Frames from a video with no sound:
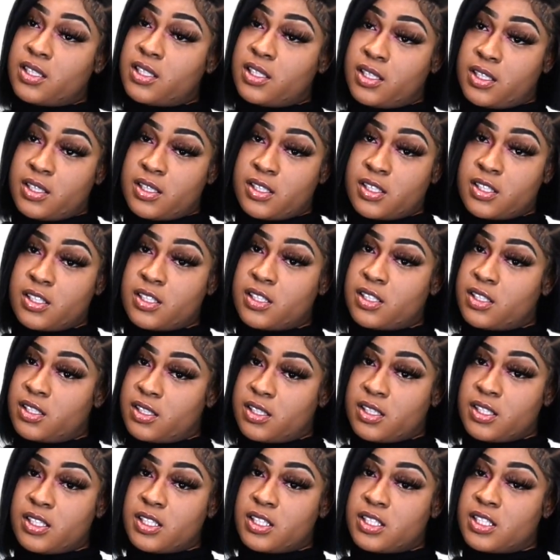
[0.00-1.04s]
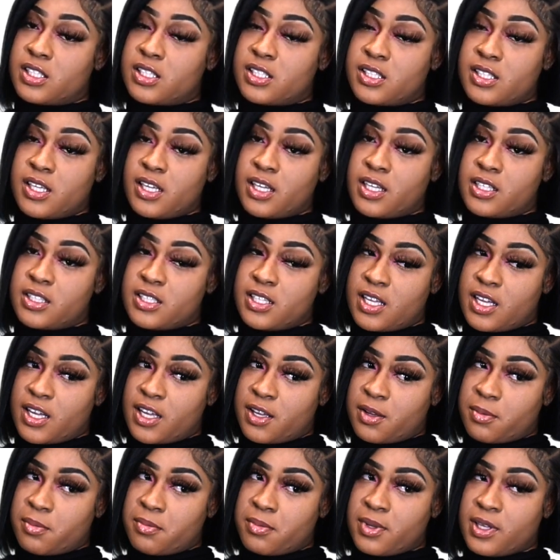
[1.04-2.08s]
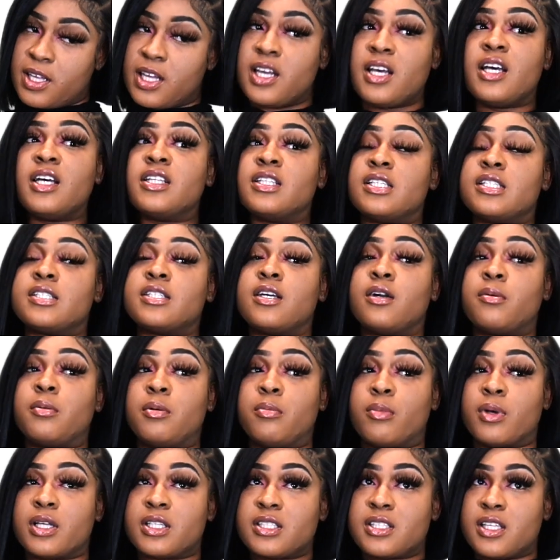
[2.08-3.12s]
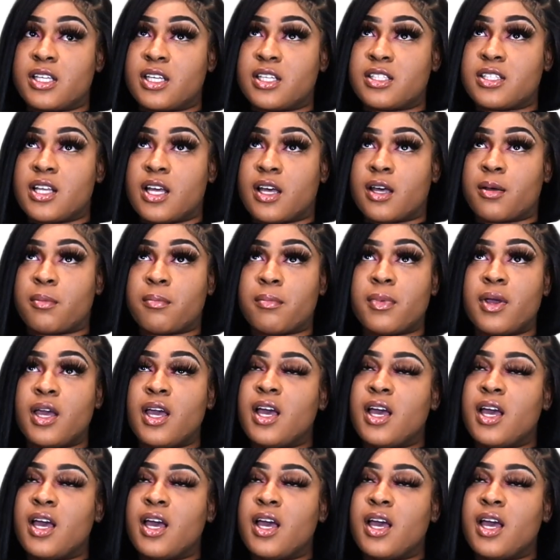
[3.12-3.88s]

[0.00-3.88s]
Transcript: Yeah, this is the second time. This is going to be my second time.